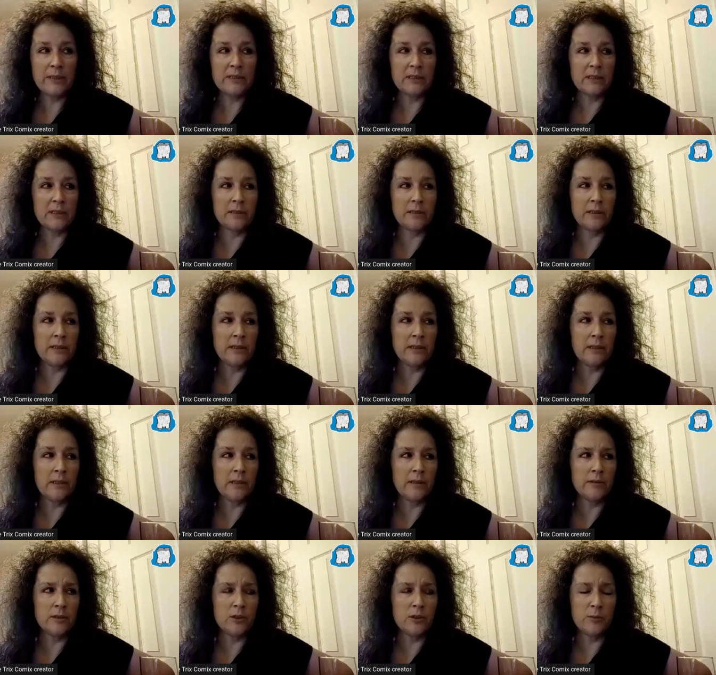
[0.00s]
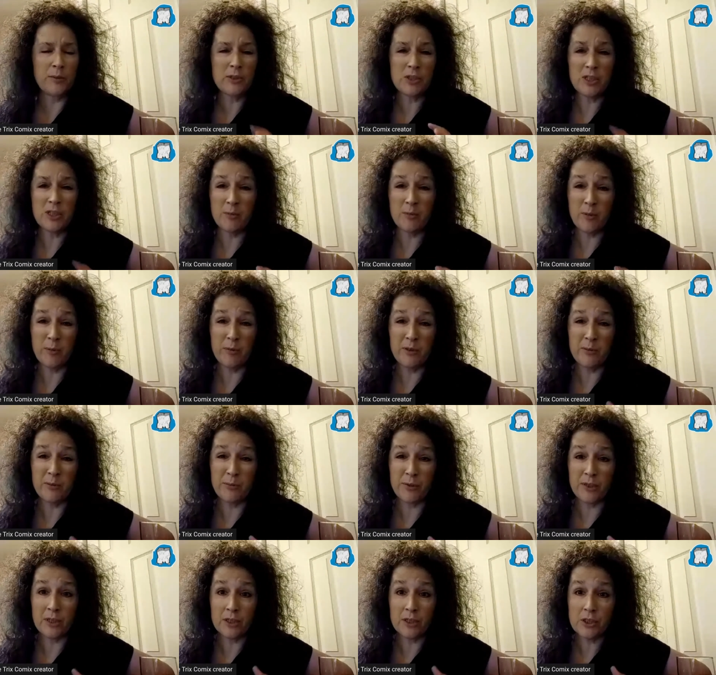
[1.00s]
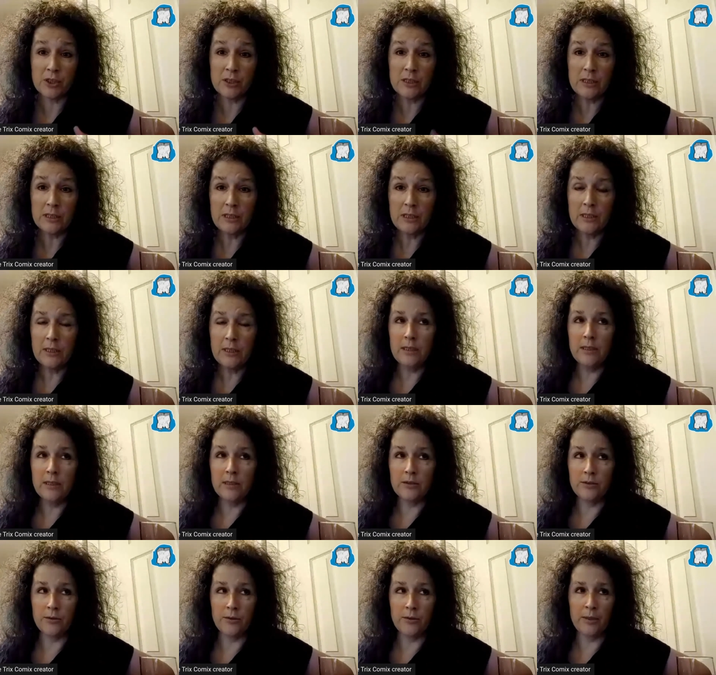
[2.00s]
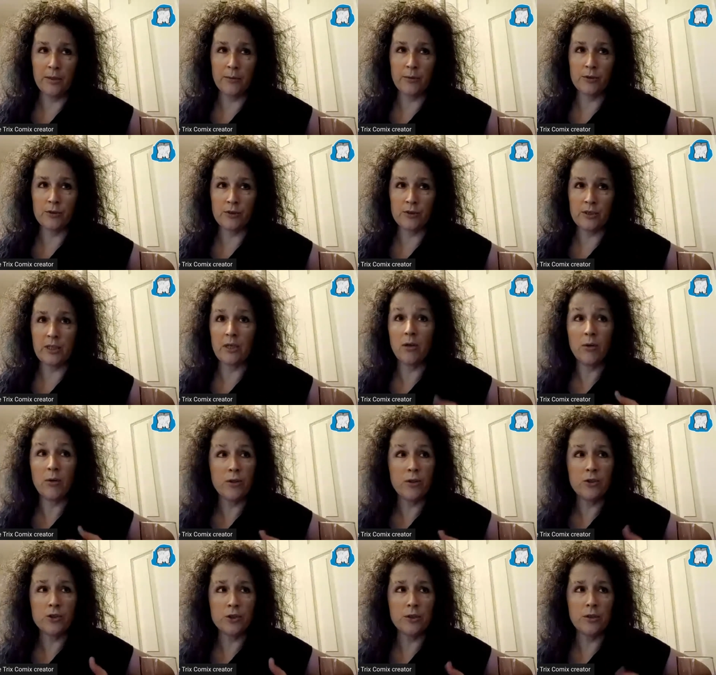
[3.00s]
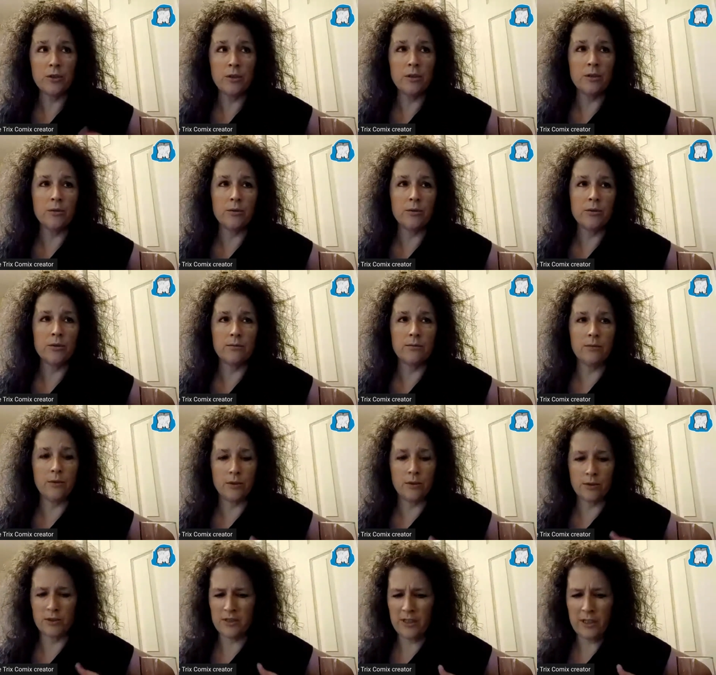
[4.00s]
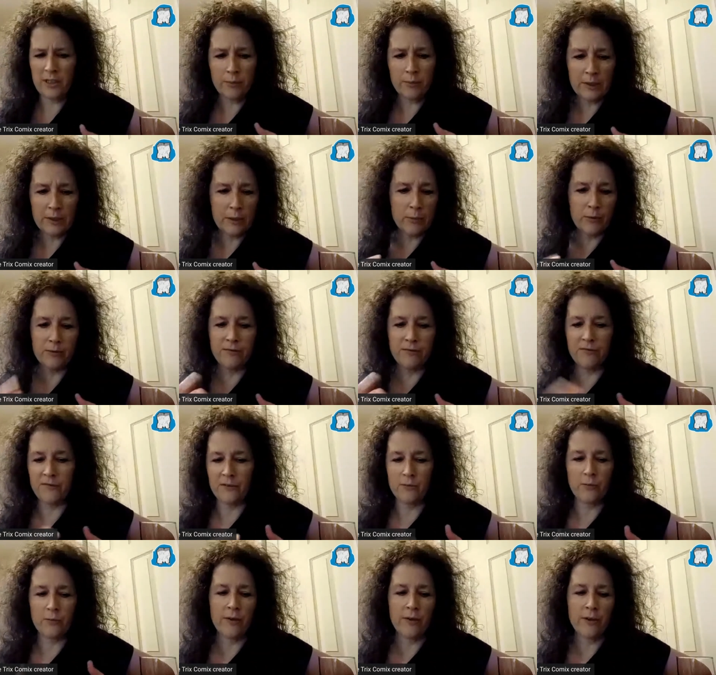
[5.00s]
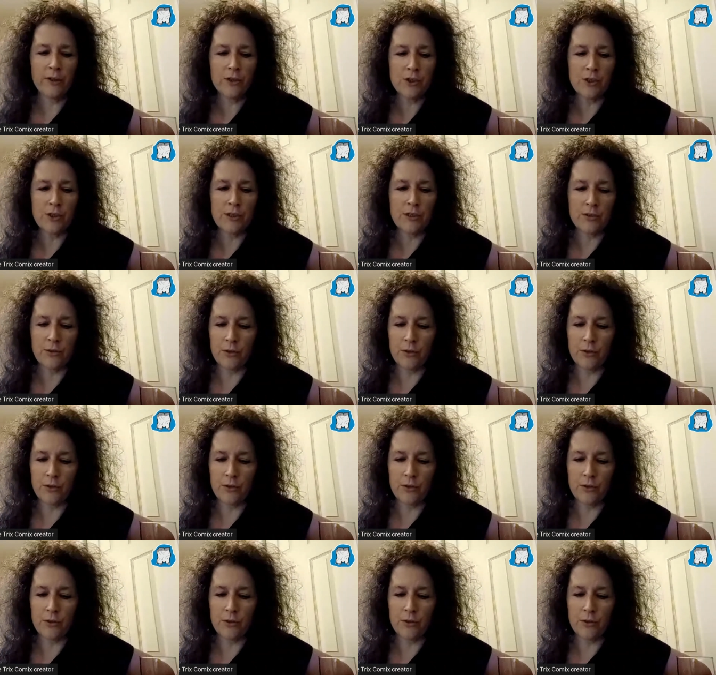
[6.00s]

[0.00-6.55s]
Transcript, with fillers: basically, uh, especially the people in production so they would say, "Oh, you should, you know, you should, your style really would fit with Archie,